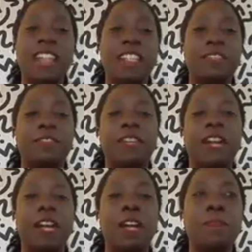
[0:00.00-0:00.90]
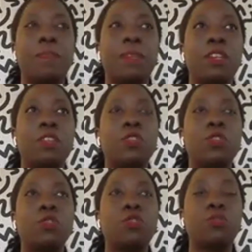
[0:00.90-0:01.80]
kind of.
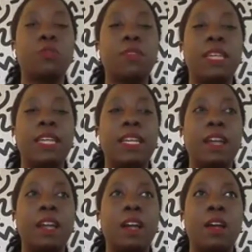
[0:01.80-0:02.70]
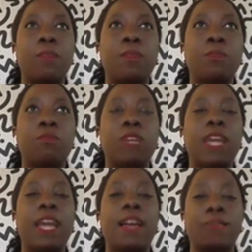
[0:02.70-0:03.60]
So truly, we
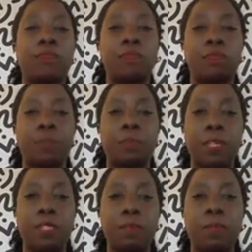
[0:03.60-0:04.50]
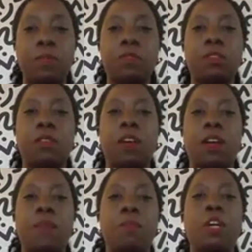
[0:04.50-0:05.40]
have the principals,
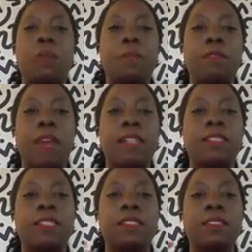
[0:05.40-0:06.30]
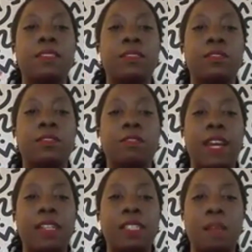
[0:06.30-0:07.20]
Mark Perret and
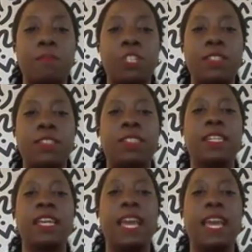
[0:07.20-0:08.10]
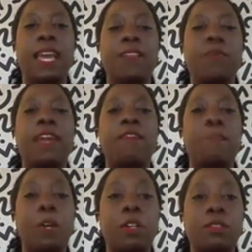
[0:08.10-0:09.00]
Greg Samjian, and we have
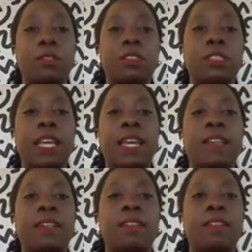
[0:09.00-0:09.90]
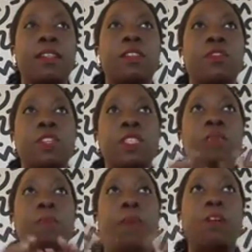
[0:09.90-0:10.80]
partners. And
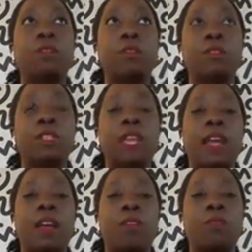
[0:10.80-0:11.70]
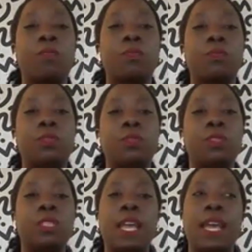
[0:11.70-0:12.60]
these partners now, I
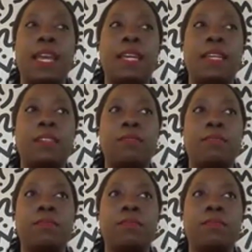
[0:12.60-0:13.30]
would say